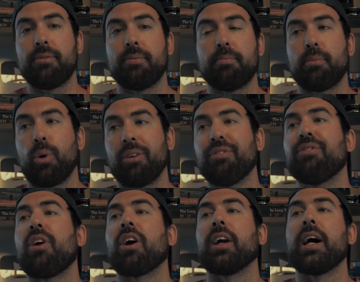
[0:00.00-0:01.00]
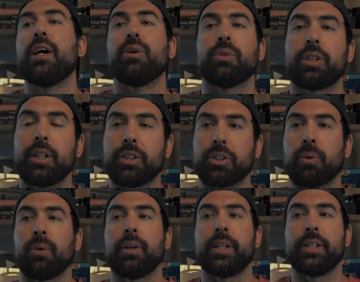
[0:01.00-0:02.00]
more far out
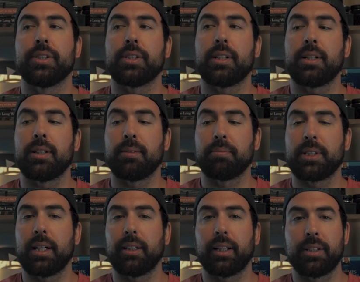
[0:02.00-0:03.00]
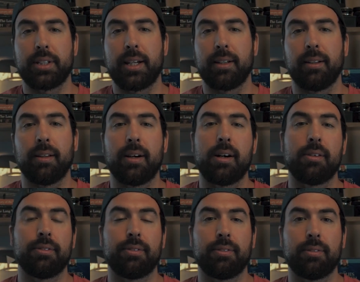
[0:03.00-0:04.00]
stories, telling a tale
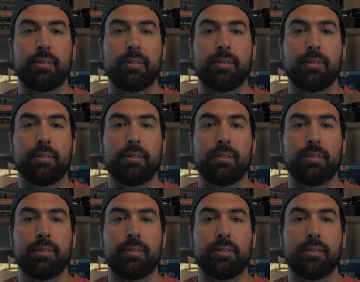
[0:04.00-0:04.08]
of,